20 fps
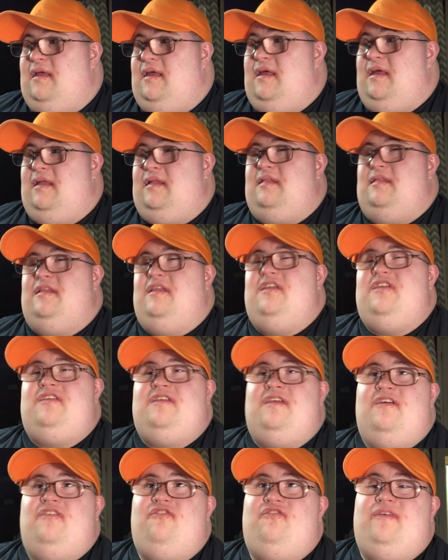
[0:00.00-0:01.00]
And
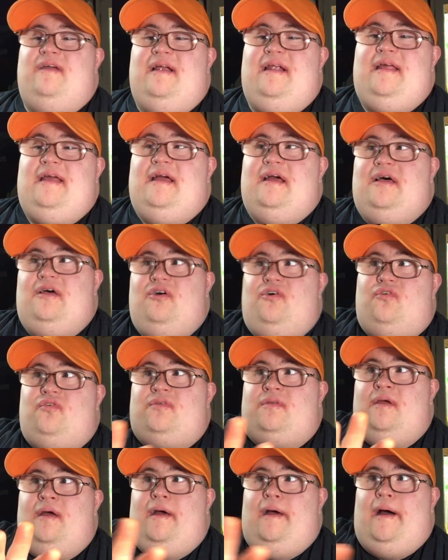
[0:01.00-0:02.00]
this
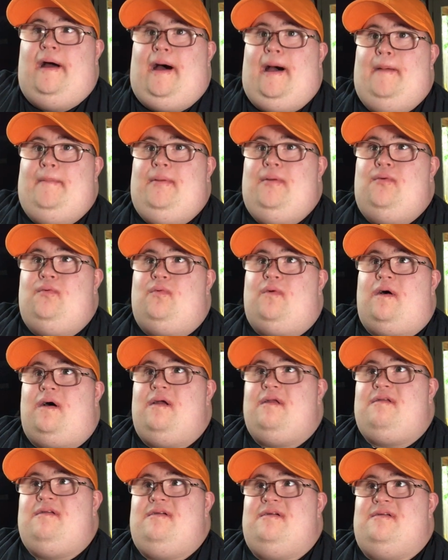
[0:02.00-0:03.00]
videos I've been
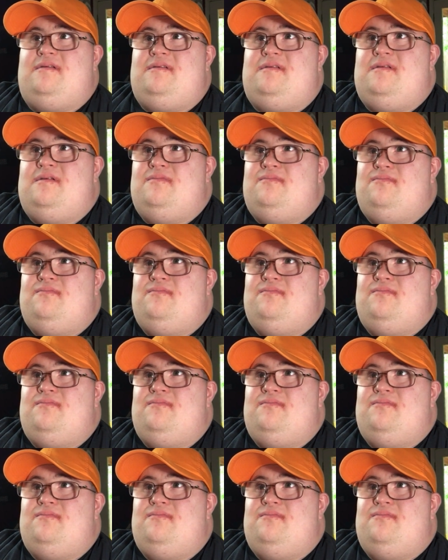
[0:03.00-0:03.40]
watching